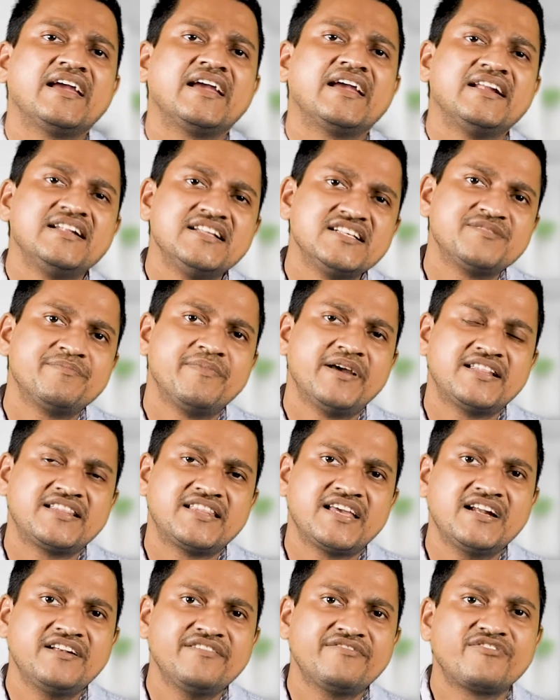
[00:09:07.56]
In this
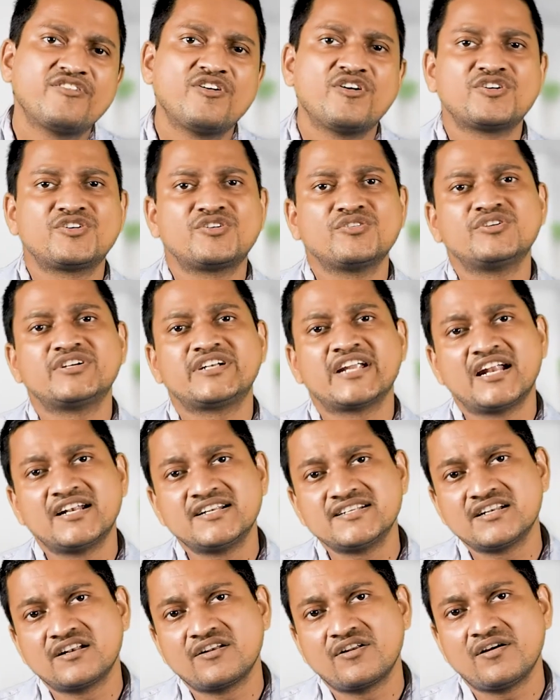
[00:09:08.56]
method, 4 to
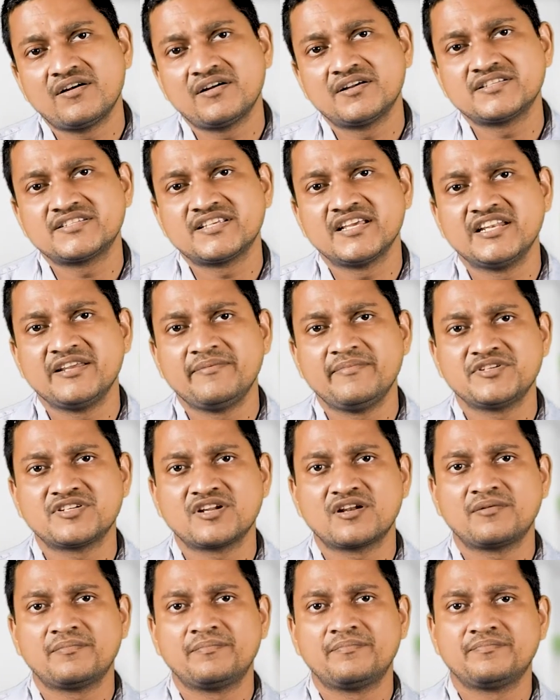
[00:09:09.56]
10
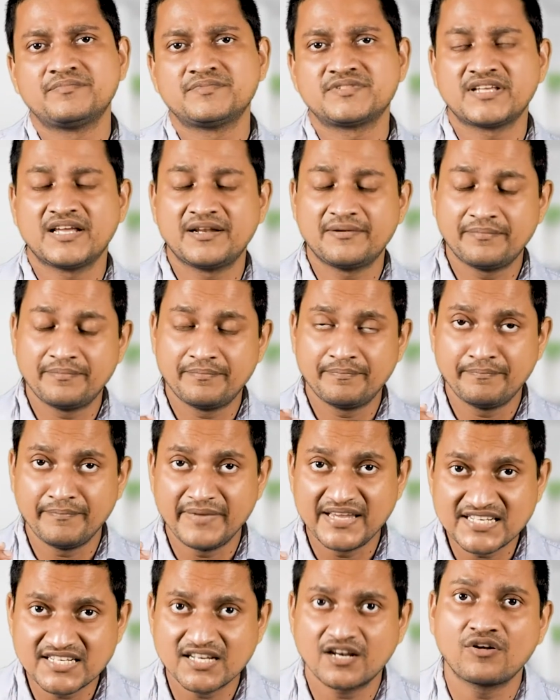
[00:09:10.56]
centimeter
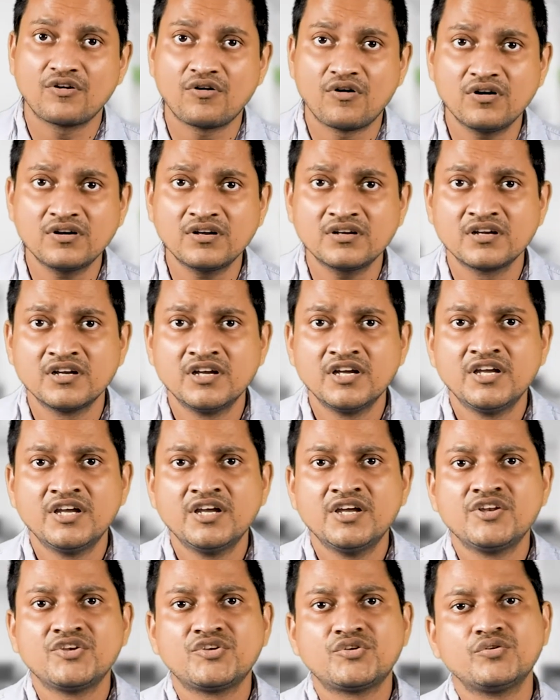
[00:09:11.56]
long,
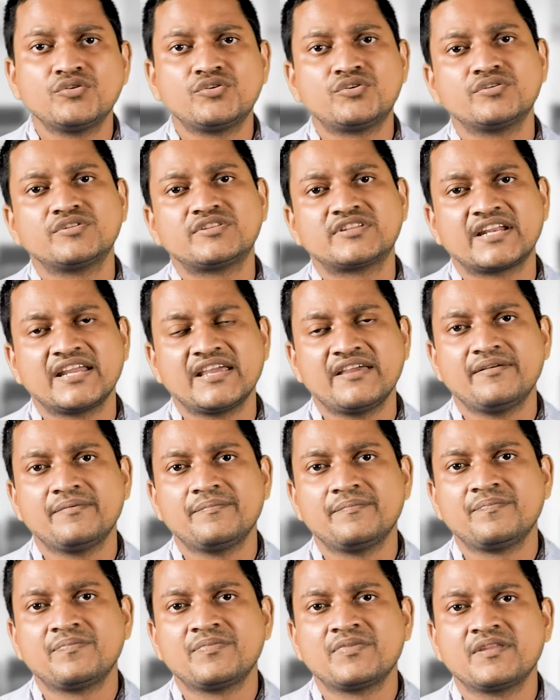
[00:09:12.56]
2 to 3
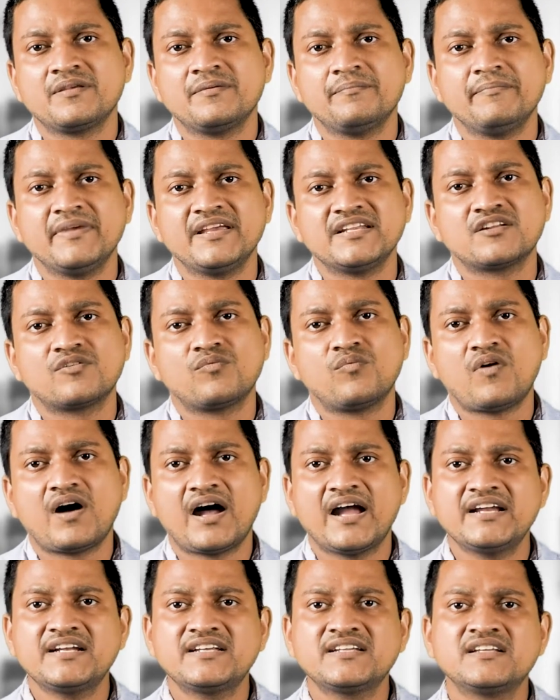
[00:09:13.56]
meter
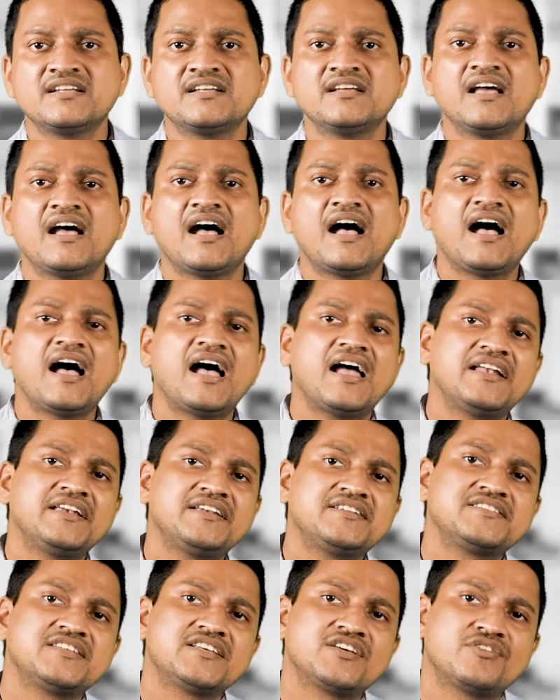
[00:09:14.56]
wide
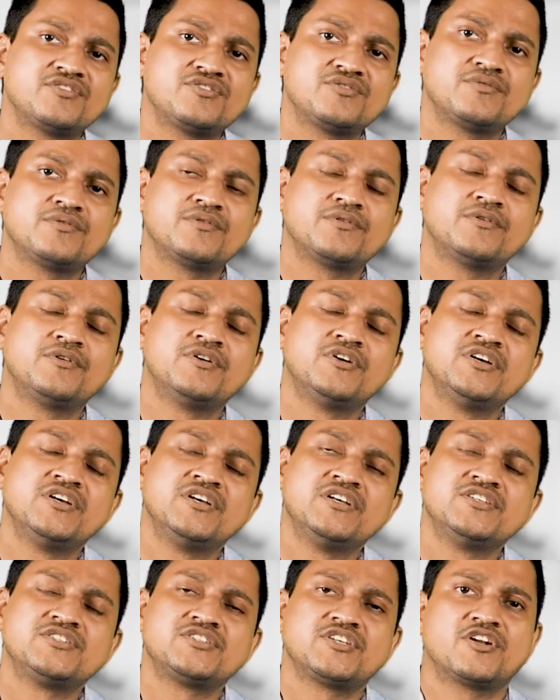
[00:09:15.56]
and 0 to
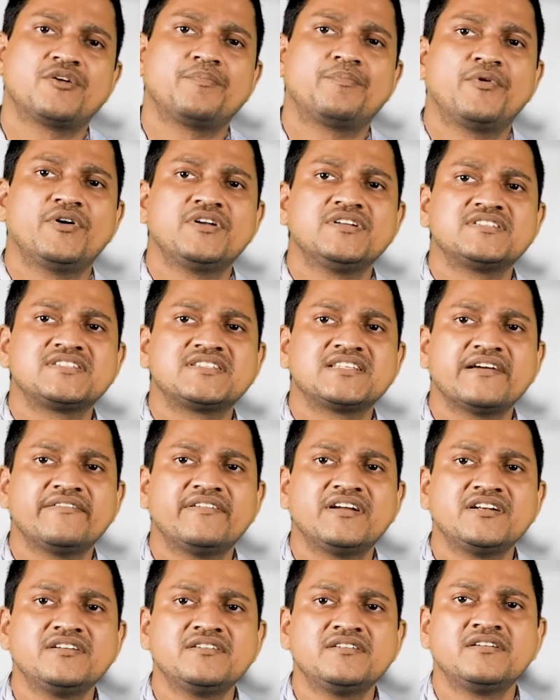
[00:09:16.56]

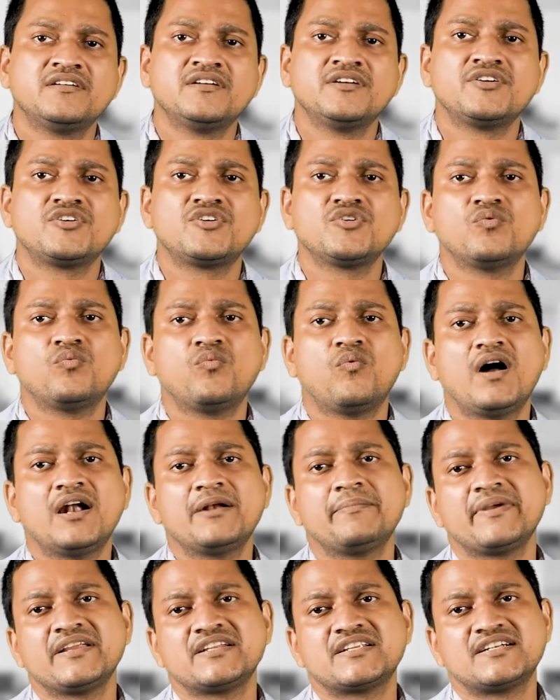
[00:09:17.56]
0.7 to
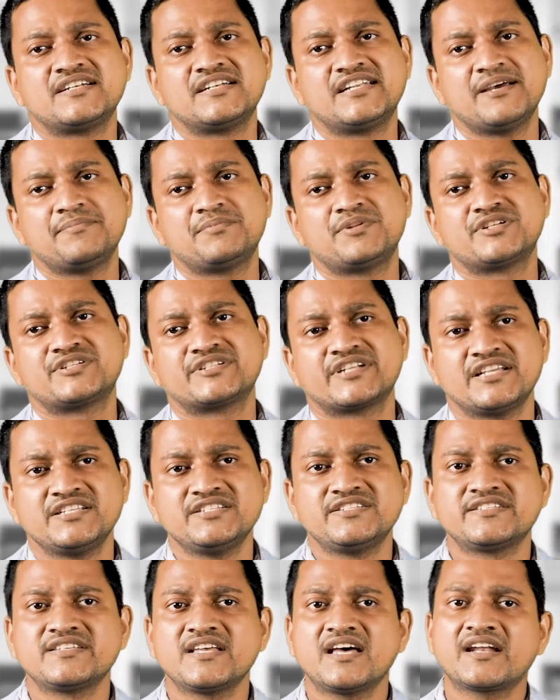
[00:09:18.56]
1 meter depth
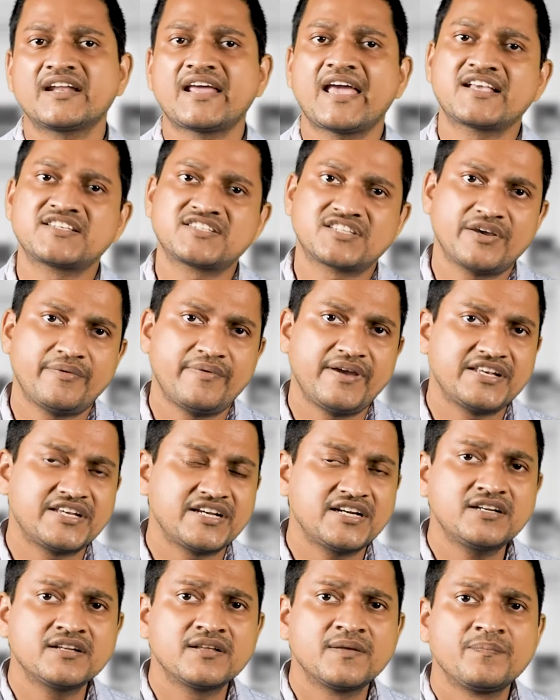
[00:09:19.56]
trenches are
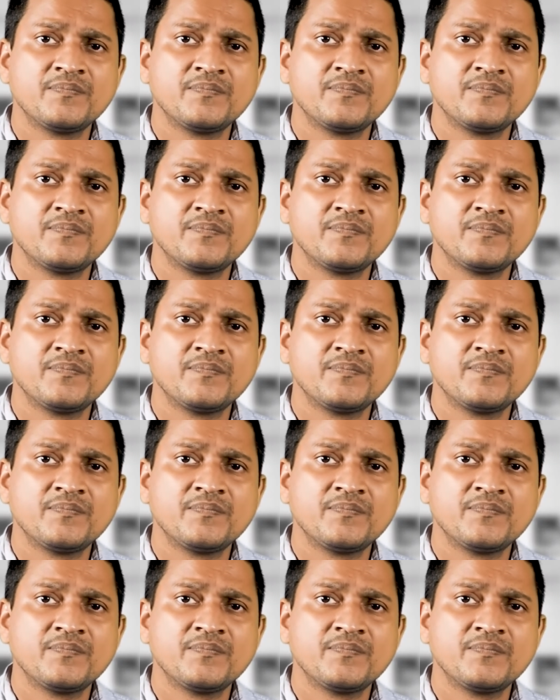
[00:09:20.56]
excavated.